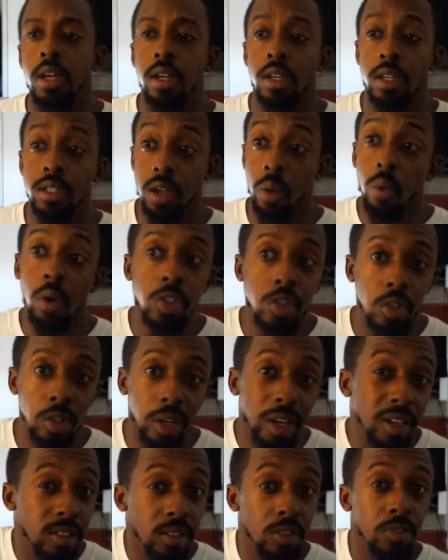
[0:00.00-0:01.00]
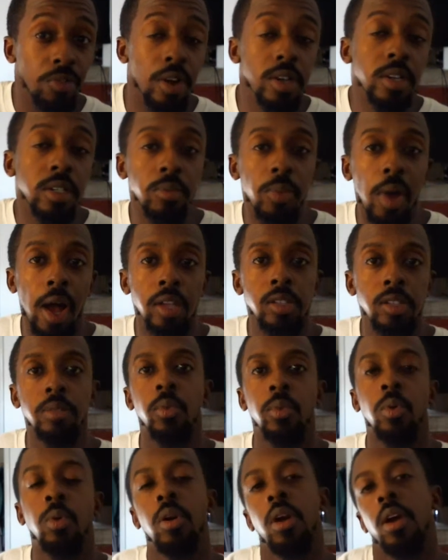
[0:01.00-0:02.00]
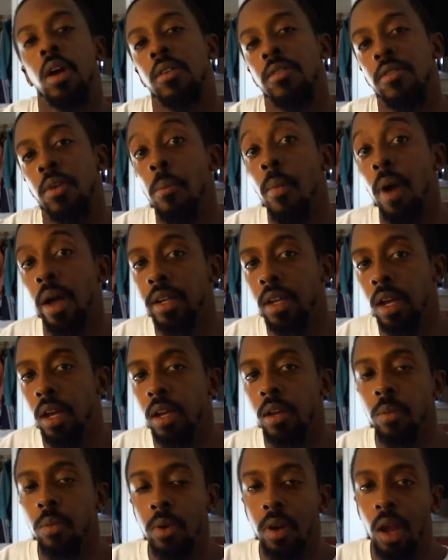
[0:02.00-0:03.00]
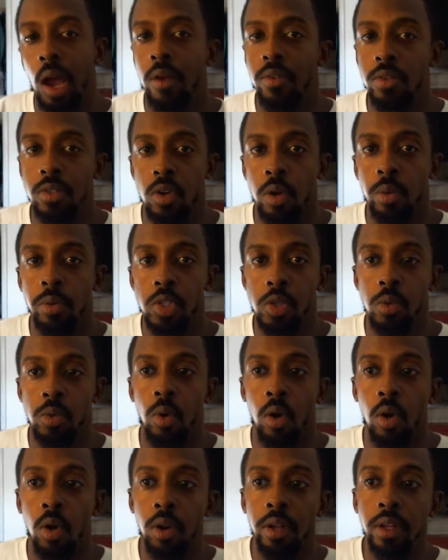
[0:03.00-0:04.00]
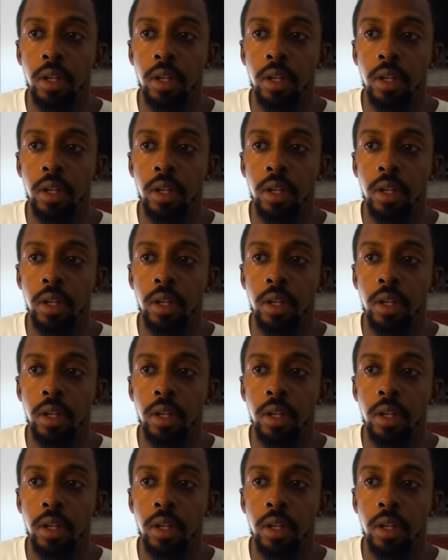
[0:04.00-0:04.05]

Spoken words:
because I want your legs as fresh as possible for Monday when I return with you all.